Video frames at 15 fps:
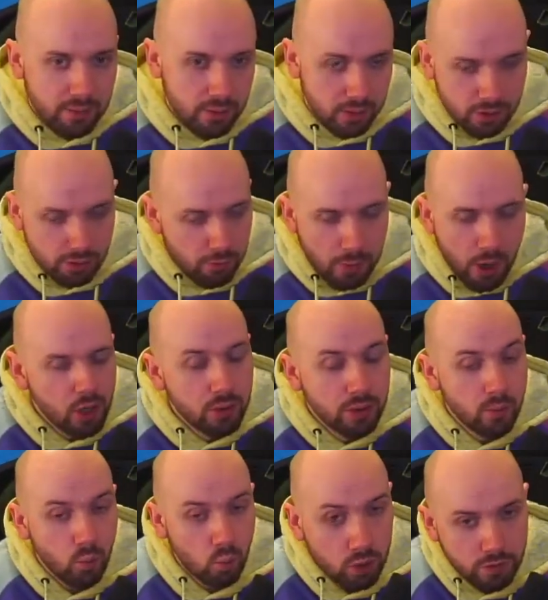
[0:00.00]
your opponent
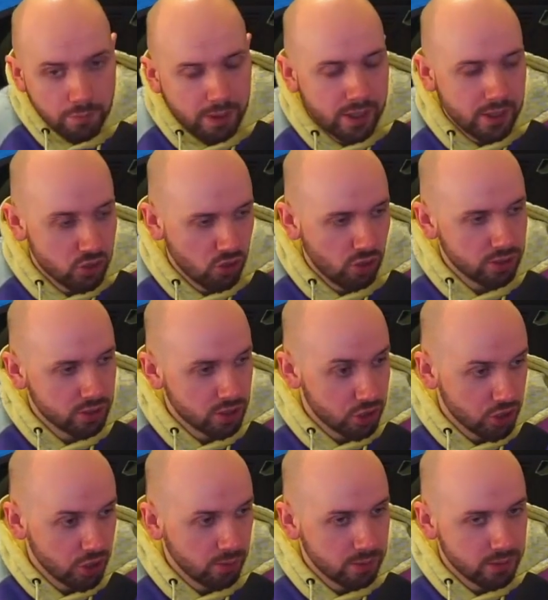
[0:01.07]
would have been trying to
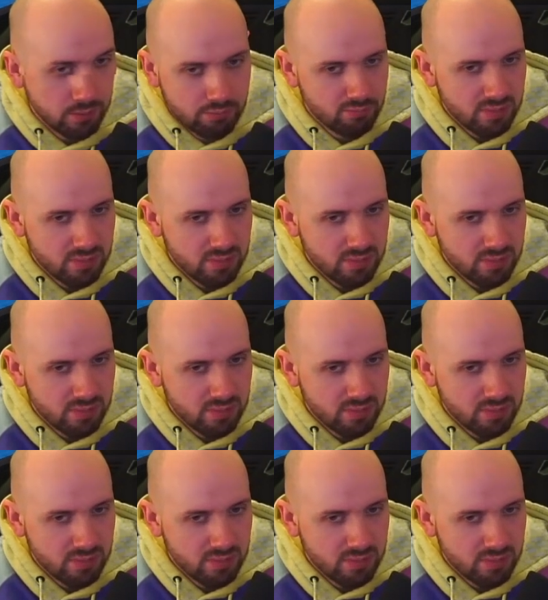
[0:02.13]
shoot.